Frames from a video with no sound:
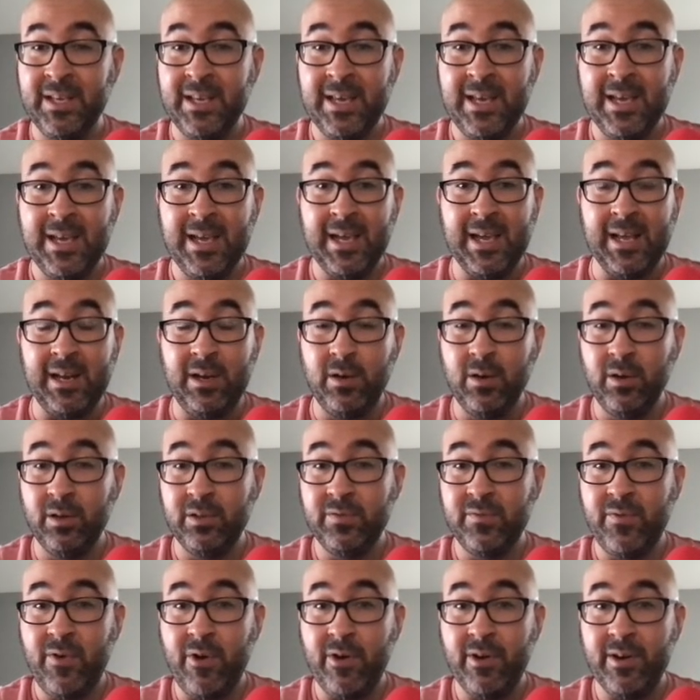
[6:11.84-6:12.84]
It looks
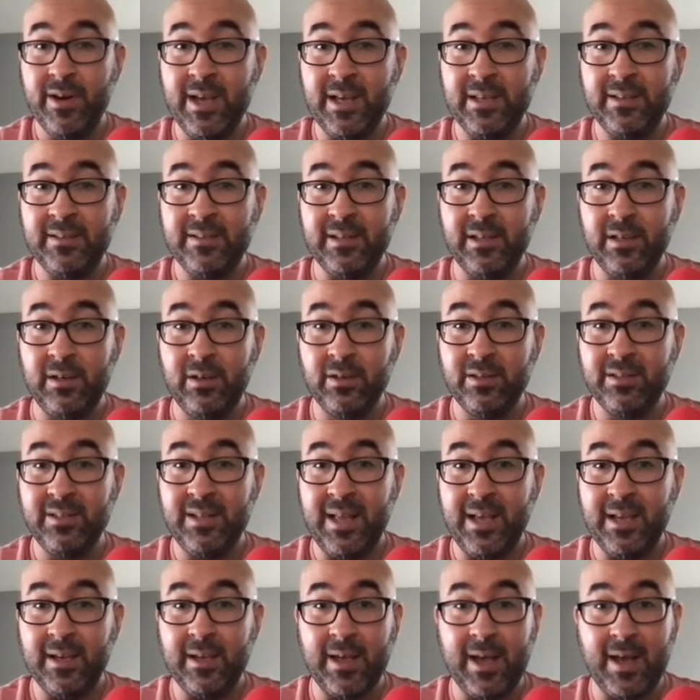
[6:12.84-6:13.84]
very nice. It looks
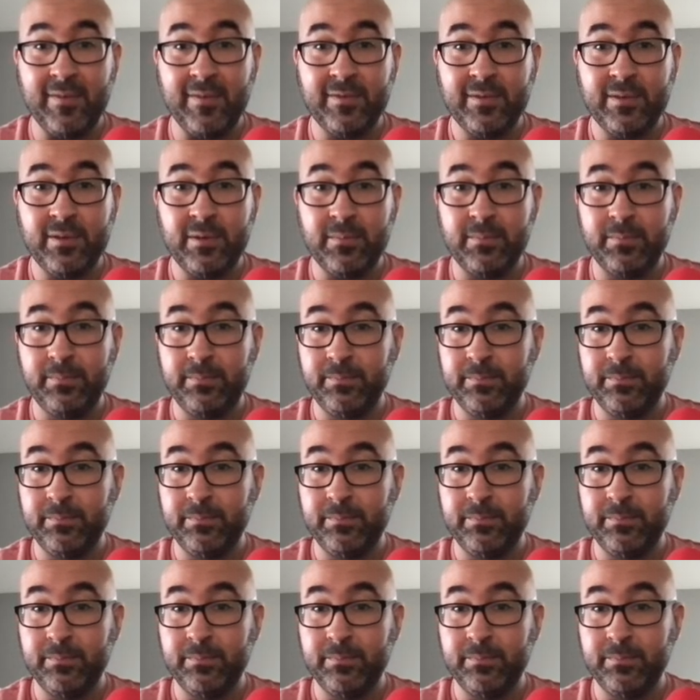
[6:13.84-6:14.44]
like after